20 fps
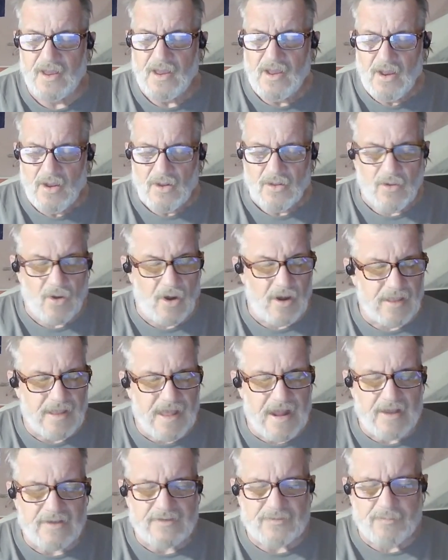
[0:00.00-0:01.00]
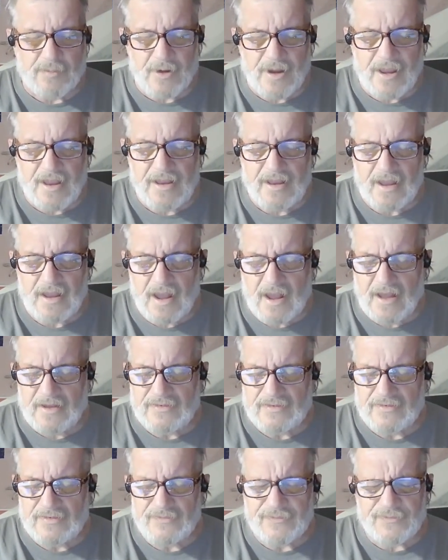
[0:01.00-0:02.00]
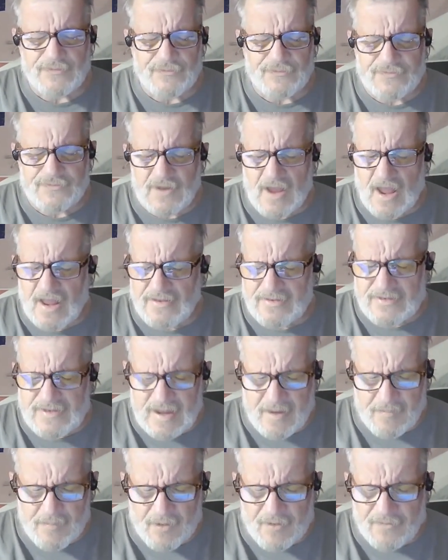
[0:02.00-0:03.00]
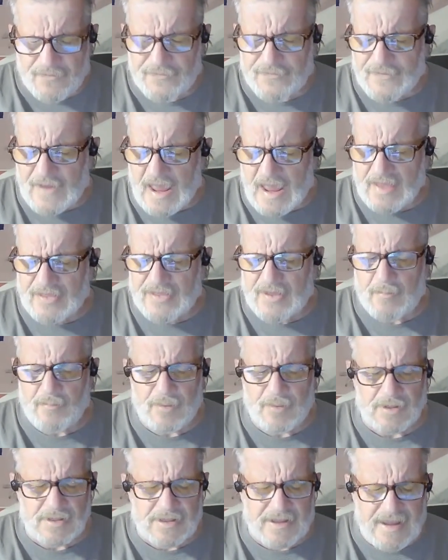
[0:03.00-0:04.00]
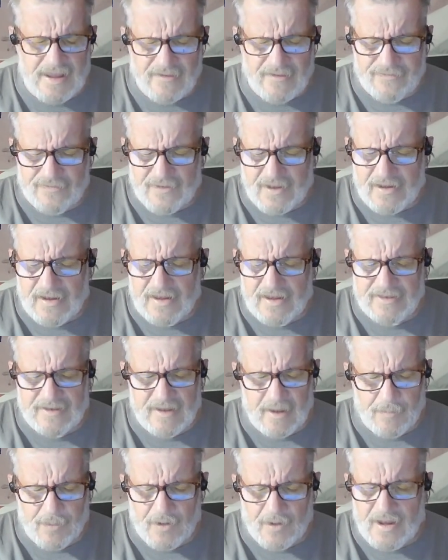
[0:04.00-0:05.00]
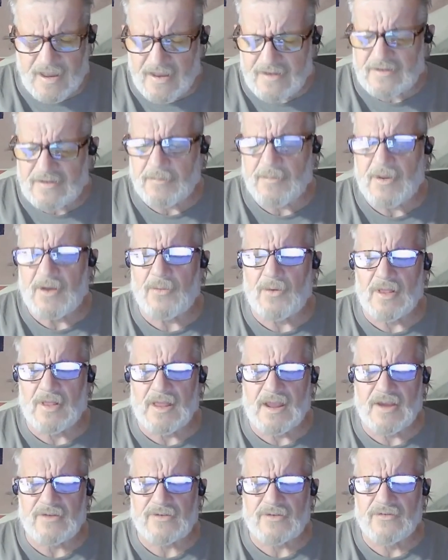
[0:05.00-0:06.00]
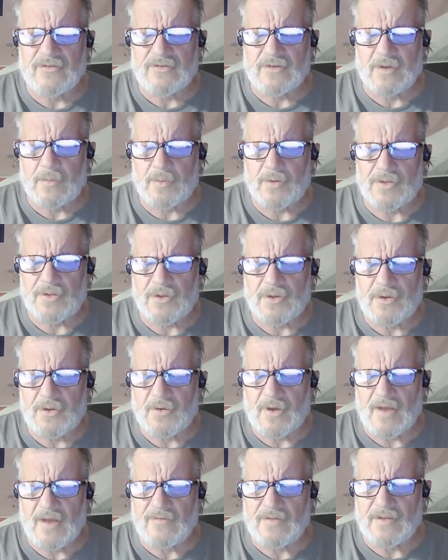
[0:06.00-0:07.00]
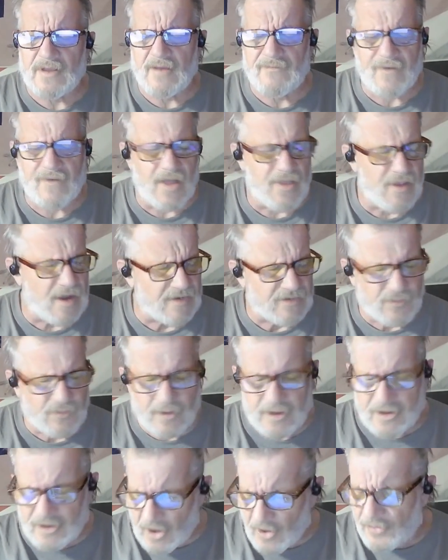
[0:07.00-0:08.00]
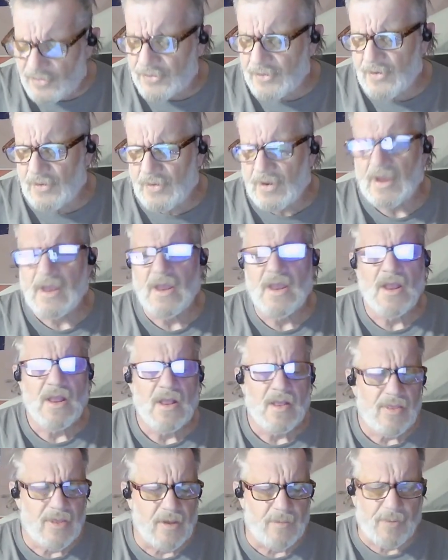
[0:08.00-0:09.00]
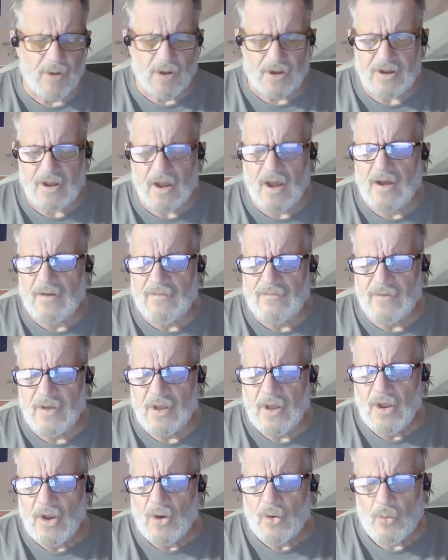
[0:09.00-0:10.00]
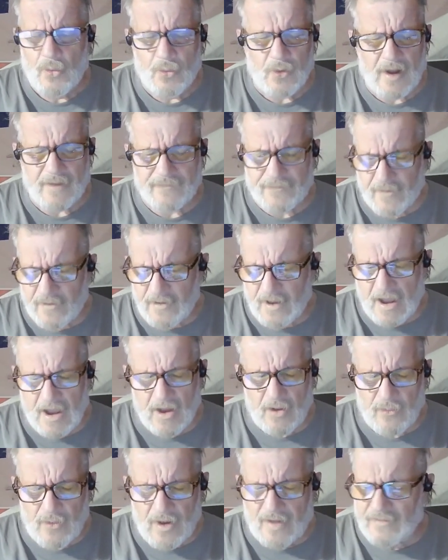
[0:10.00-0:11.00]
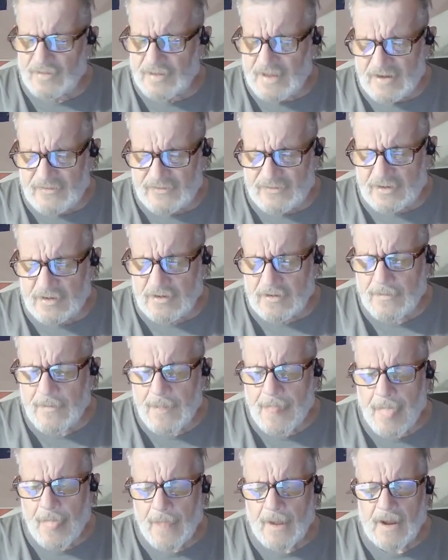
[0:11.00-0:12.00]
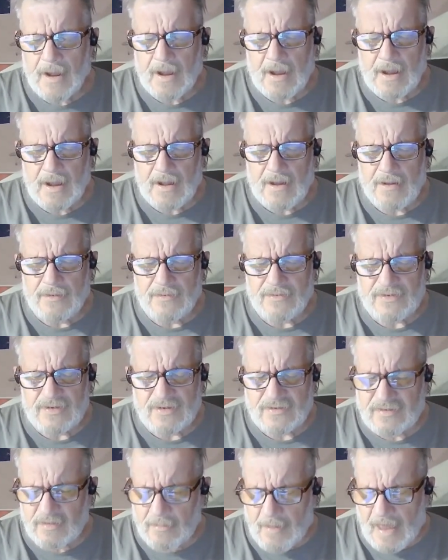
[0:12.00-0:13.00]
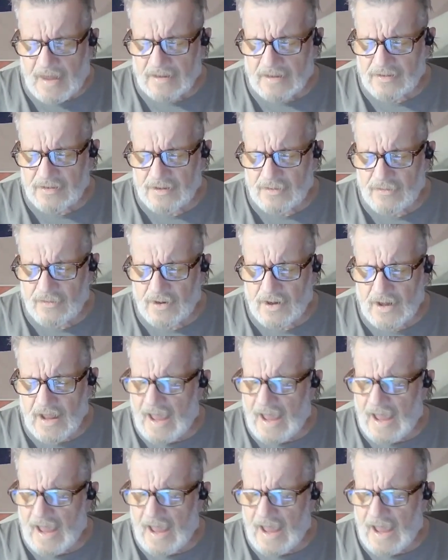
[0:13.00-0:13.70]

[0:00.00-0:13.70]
Lord, let us bring us a deeper faith and belief and deeper intimate relationship with you, Heavenly Father, as we go through the book of refer, uh, Revelation uh, systematically, Lord.